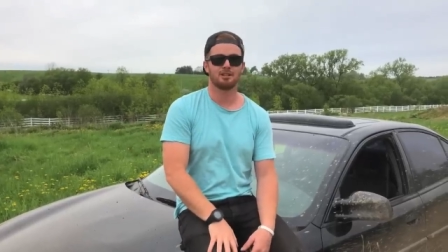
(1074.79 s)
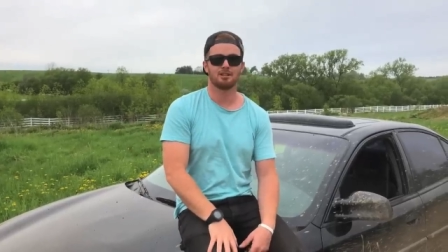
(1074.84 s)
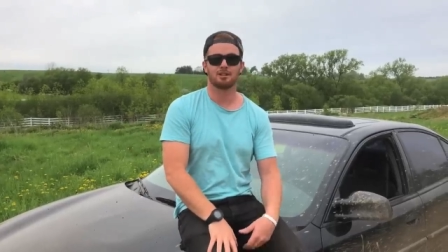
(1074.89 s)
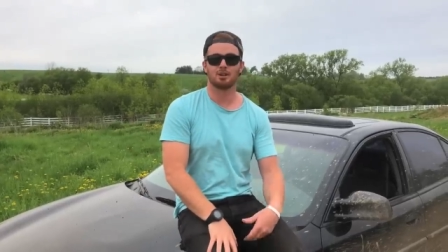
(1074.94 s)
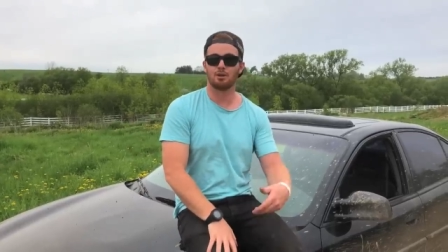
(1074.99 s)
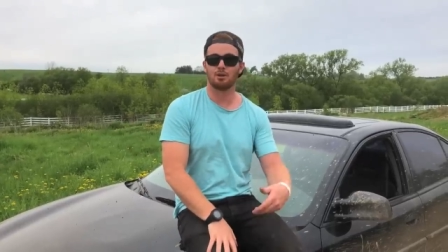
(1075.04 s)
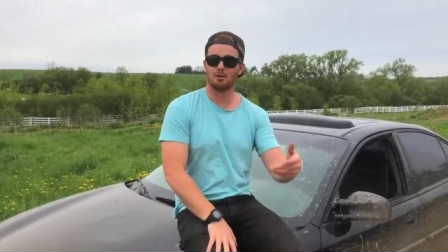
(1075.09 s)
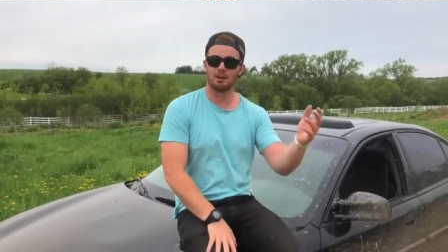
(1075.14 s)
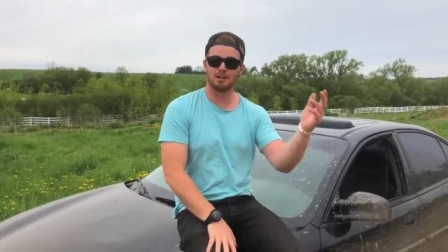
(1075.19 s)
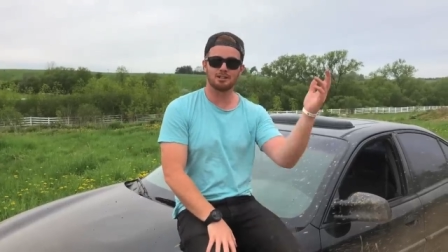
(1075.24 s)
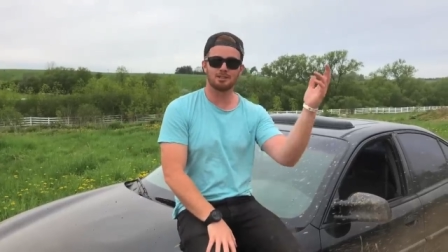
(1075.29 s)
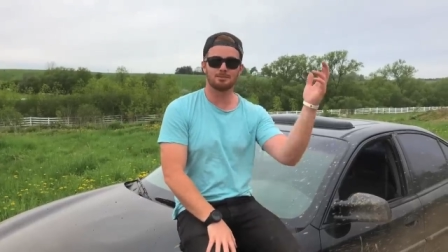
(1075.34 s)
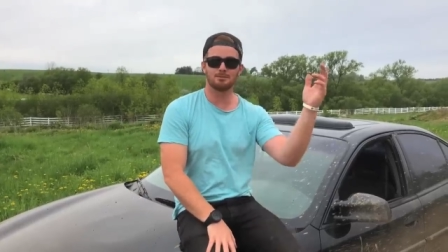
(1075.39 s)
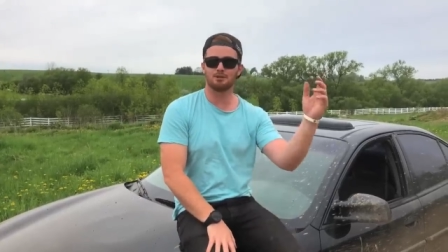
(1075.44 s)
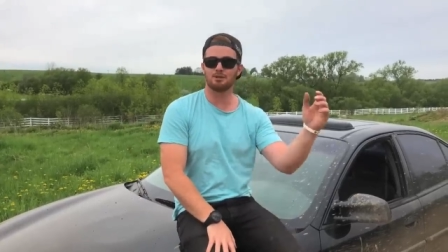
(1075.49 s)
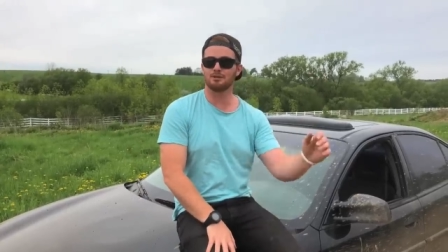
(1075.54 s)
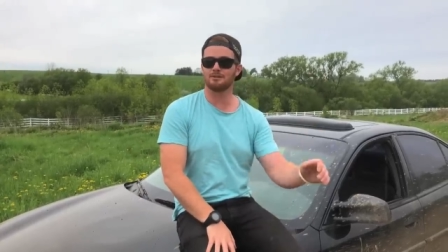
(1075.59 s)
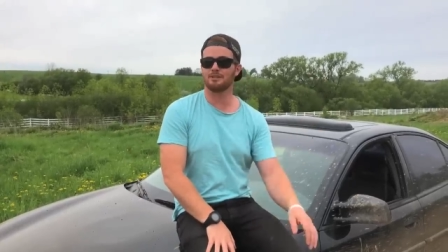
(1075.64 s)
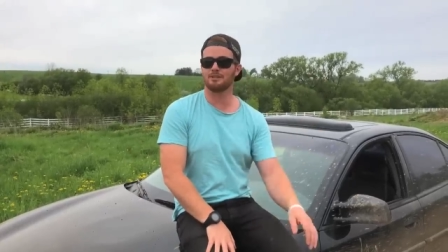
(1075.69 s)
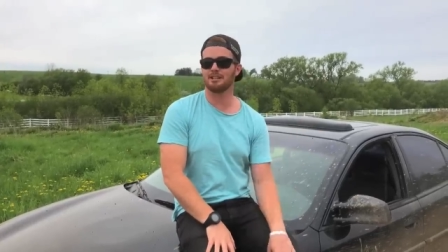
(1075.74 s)
Go watch some
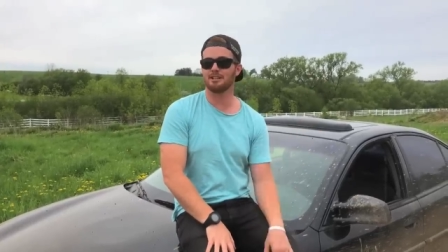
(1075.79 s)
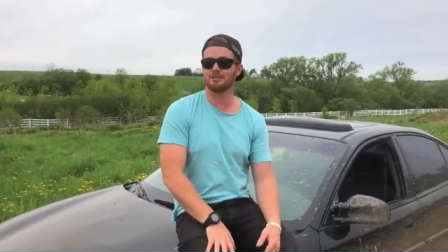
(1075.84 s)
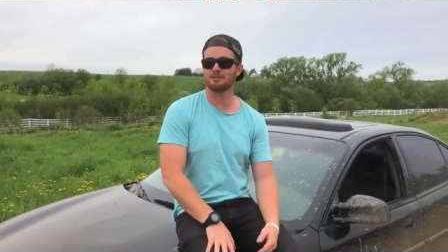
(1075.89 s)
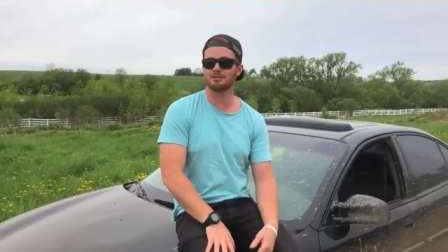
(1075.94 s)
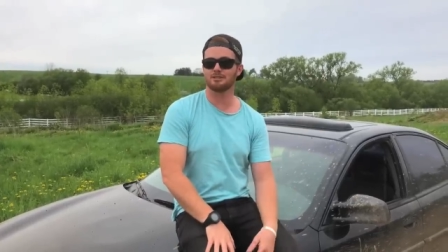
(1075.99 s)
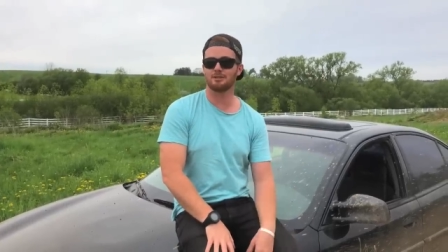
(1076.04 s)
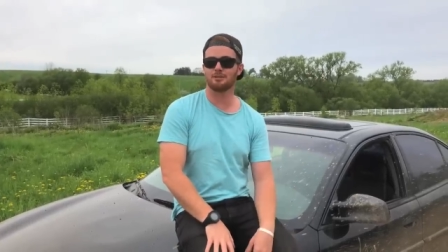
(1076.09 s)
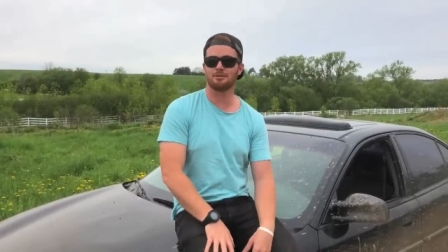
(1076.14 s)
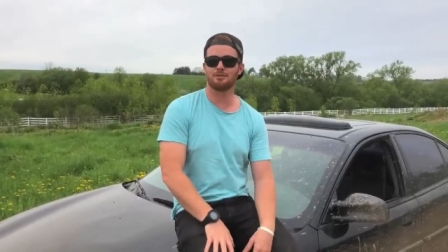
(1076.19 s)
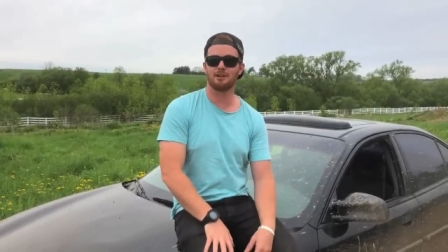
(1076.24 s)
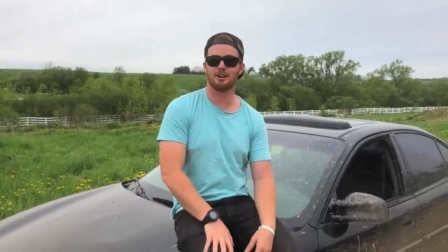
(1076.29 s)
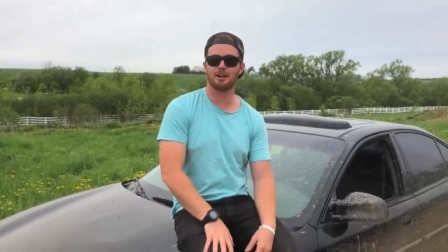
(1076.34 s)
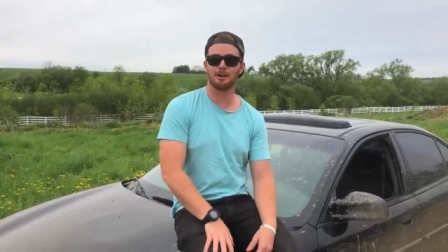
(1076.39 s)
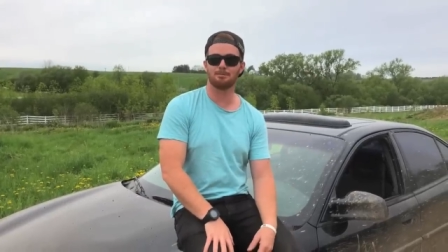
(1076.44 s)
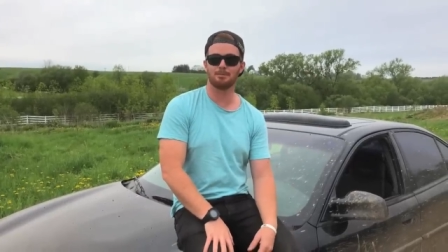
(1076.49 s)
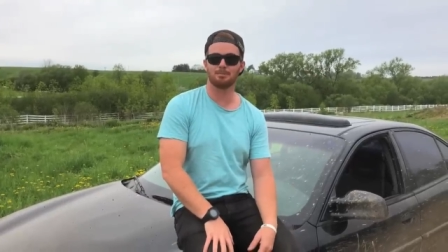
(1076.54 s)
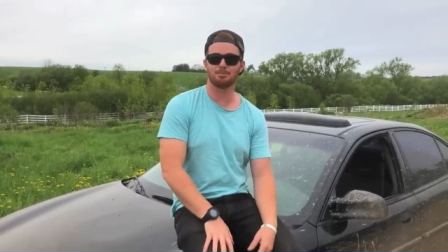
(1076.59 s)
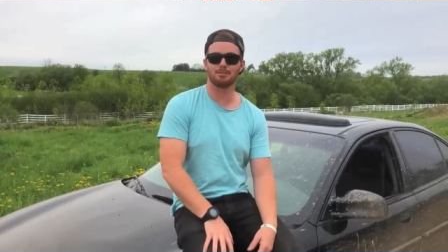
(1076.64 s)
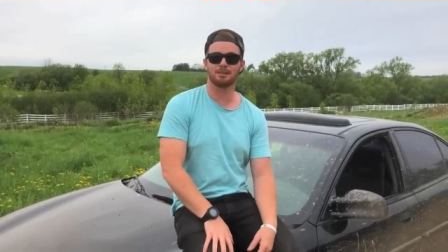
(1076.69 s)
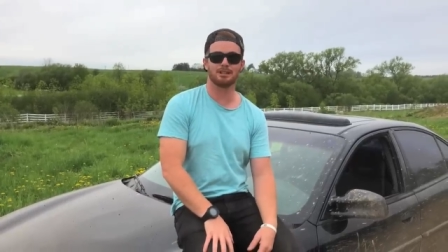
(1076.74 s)
old videos. Go fire up
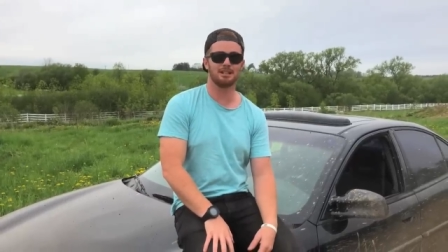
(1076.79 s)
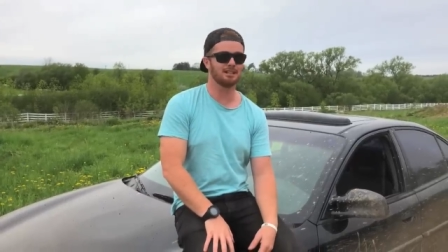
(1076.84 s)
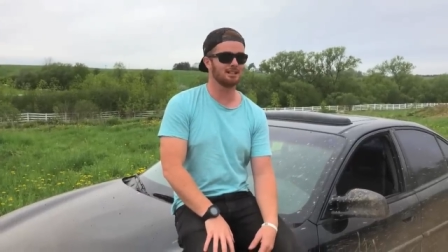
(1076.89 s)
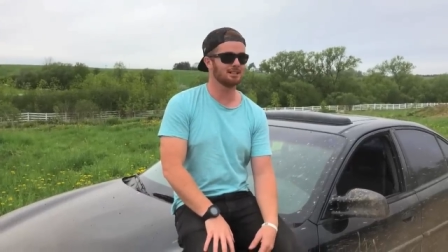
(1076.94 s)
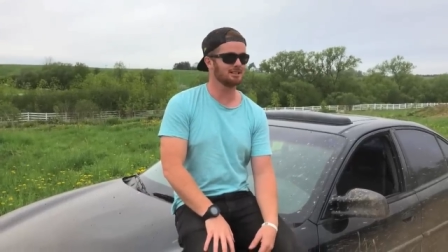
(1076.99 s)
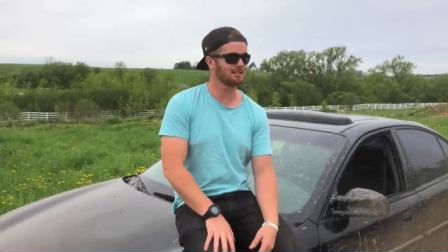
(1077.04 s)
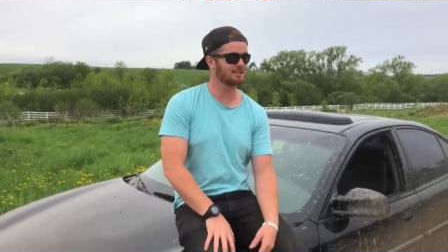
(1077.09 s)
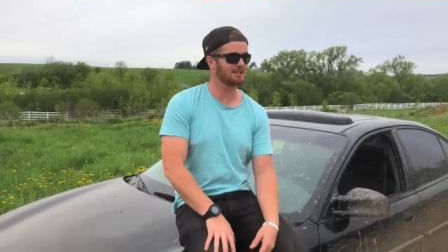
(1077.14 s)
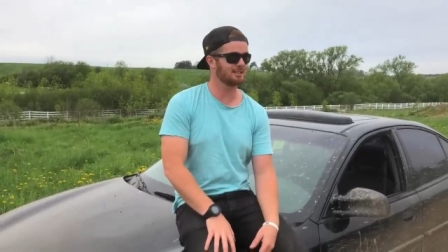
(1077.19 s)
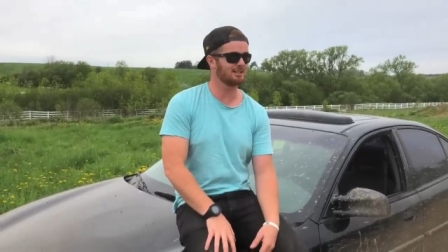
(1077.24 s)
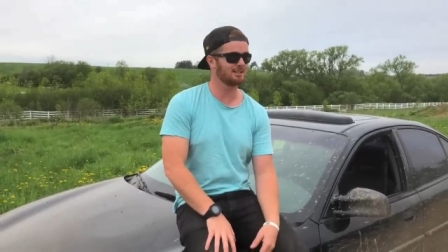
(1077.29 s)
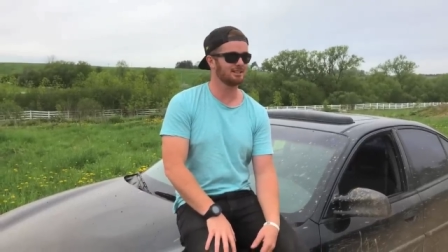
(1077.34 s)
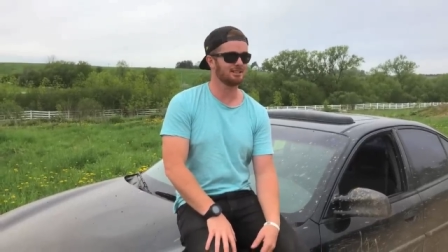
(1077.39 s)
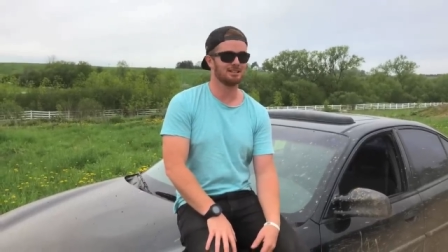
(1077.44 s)
a playlist.